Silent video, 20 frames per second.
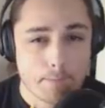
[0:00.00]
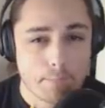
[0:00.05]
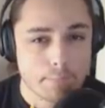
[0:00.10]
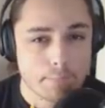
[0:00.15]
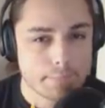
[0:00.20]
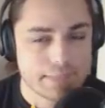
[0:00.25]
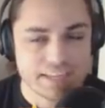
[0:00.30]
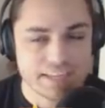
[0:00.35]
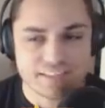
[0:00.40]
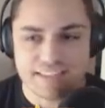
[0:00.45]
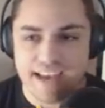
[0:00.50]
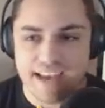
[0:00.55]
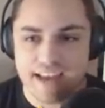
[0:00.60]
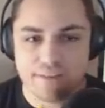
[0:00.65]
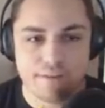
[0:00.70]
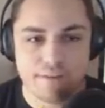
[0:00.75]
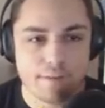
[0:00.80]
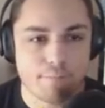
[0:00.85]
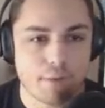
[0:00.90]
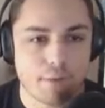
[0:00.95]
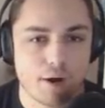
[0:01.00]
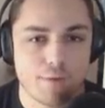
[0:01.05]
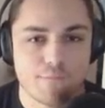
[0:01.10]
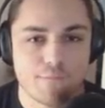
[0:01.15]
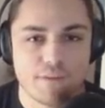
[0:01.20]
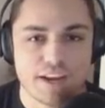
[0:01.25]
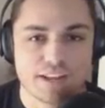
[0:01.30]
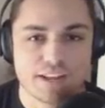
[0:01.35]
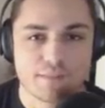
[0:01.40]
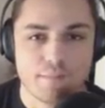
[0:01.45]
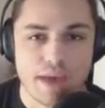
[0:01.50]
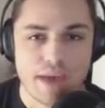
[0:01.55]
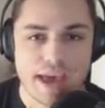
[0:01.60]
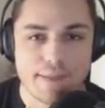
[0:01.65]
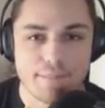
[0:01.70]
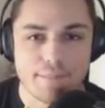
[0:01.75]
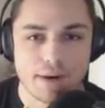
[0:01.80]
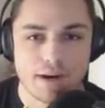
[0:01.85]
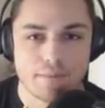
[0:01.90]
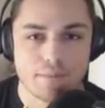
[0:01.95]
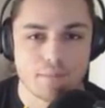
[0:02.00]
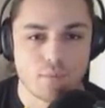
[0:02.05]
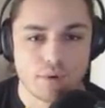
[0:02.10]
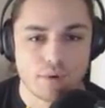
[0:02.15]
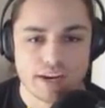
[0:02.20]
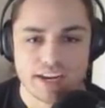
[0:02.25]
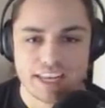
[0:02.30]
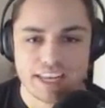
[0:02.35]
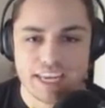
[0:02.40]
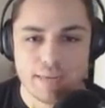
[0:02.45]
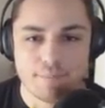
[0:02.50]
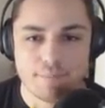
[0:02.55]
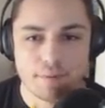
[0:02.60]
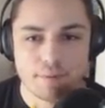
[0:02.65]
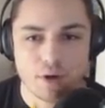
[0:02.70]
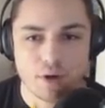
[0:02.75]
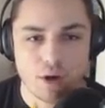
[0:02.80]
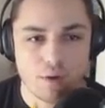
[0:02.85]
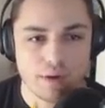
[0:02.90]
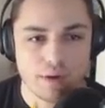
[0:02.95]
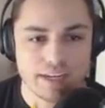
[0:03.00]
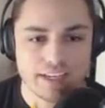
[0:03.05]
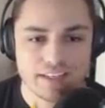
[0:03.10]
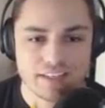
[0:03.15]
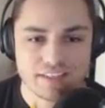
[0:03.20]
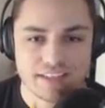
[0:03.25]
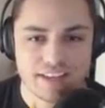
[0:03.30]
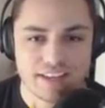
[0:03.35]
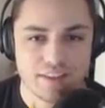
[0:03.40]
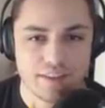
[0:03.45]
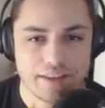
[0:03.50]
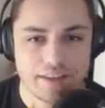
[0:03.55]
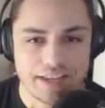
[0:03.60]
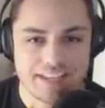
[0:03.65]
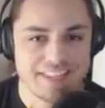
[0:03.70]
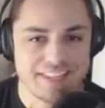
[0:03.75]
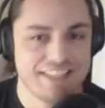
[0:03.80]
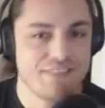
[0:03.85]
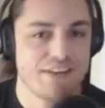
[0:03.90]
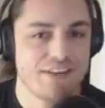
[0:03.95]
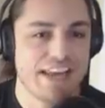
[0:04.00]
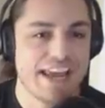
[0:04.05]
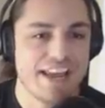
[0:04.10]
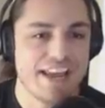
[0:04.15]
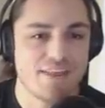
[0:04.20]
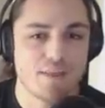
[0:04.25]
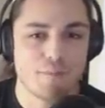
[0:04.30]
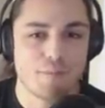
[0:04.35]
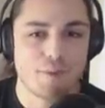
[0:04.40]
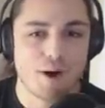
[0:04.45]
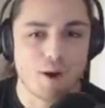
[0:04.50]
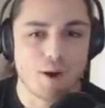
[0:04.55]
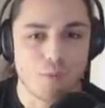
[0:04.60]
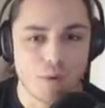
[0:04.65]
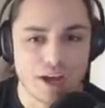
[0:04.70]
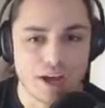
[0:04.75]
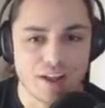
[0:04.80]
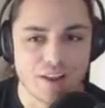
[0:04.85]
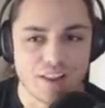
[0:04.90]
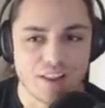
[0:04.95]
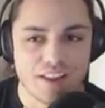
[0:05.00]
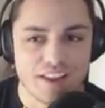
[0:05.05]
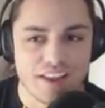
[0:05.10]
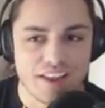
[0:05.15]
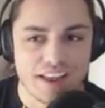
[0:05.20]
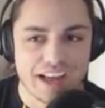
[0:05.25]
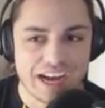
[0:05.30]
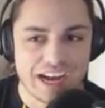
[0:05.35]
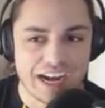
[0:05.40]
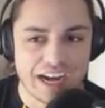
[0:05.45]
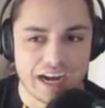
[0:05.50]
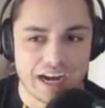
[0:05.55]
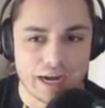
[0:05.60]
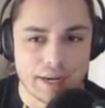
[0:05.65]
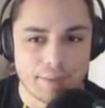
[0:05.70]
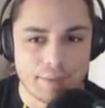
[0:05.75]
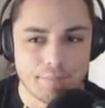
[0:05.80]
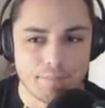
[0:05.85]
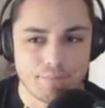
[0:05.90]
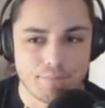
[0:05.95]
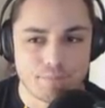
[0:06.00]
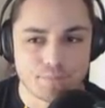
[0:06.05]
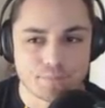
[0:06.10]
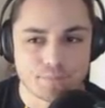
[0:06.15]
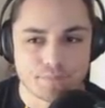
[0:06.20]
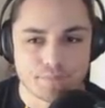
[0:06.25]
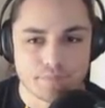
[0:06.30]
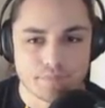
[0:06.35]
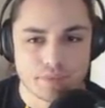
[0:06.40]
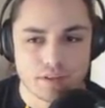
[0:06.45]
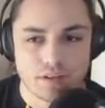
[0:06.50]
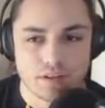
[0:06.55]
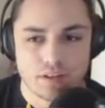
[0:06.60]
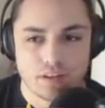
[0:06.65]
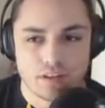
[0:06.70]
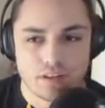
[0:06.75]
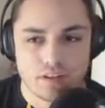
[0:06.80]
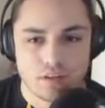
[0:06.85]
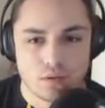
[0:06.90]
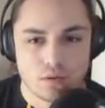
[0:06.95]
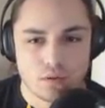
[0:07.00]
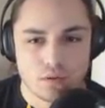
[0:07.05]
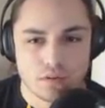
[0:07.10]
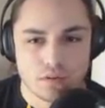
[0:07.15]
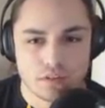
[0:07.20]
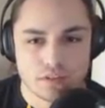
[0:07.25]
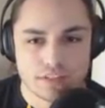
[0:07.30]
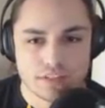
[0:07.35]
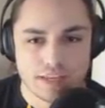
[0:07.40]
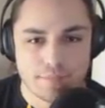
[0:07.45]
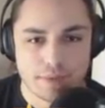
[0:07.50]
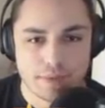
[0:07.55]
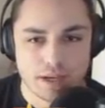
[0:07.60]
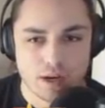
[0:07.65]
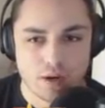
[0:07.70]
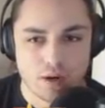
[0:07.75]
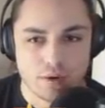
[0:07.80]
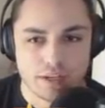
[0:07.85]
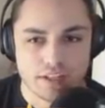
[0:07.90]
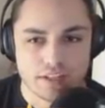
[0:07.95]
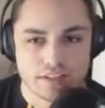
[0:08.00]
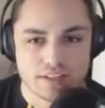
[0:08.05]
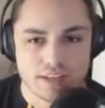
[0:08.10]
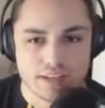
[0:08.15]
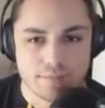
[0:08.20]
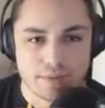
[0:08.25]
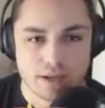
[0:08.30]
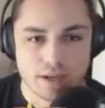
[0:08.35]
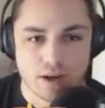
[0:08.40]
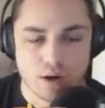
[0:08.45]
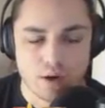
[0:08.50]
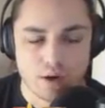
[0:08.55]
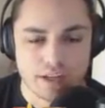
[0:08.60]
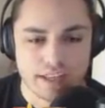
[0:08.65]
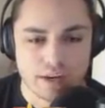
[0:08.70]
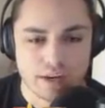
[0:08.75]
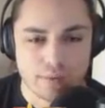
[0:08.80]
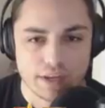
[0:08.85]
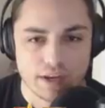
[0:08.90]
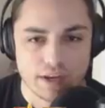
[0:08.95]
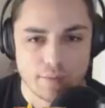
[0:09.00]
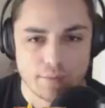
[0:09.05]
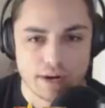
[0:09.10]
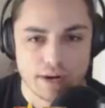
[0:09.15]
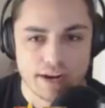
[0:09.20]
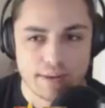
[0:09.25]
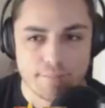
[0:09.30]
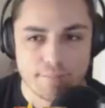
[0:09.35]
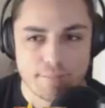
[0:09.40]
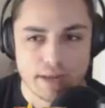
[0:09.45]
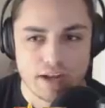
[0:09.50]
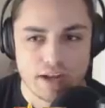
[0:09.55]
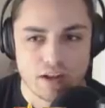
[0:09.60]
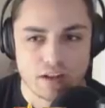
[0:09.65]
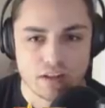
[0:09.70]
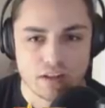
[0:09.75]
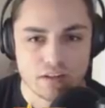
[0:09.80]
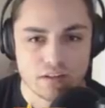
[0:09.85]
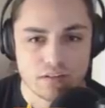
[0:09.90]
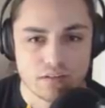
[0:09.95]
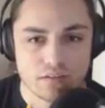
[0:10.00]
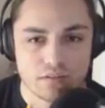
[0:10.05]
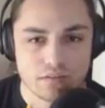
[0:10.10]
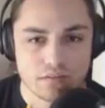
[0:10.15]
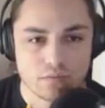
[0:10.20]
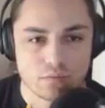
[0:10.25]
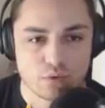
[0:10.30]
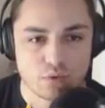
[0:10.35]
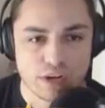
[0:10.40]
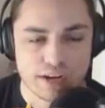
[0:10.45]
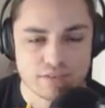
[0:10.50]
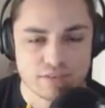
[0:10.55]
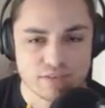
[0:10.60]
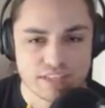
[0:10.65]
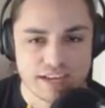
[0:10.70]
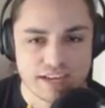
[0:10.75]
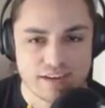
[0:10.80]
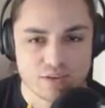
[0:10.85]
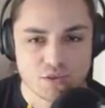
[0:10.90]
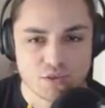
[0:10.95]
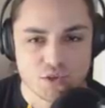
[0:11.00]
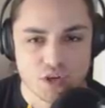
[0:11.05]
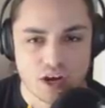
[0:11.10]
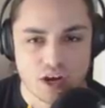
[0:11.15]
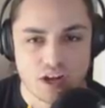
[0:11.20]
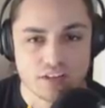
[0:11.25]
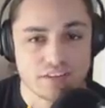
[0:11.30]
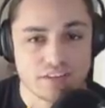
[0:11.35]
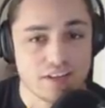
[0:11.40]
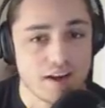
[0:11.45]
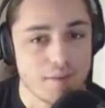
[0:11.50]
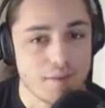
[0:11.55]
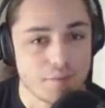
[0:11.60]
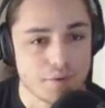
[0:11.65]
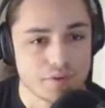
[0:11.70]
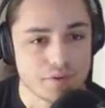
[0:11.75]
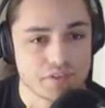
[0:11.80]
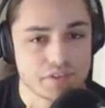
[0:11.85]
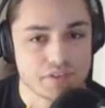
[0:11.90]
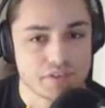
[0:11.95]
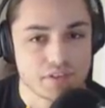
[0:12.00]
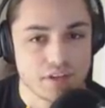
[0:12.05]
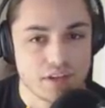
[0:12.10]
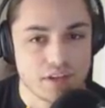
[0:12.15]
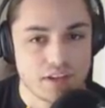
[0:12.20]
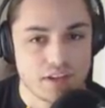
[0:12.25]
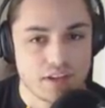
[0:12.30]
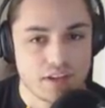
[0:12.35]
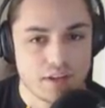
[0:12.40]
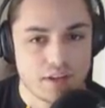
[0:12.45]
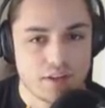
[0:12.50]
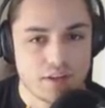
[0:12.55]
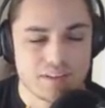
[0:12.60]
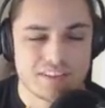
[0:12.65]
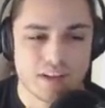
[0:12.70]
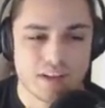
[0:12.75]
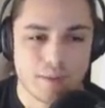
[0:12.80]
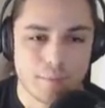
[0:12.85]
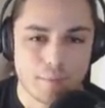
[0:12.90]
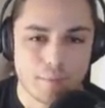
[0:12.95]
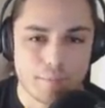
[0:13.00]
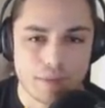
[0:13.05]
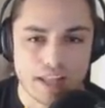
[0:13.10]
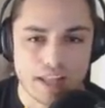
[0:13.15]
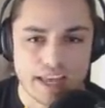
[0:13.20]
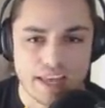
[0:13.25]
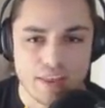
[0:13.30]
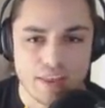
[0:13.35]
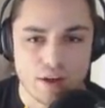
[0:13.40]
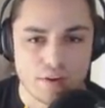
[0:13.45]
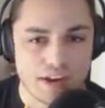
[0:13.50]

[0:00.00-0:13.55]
Gets out of it perfect. Mad Bum, we're going to keep him going. He's hitting. He's even hitting the ball well. Um, let's keep it going. Let's keep it going. There we go. Brandon Belt grounds out. Shaw doubles. Double play, though.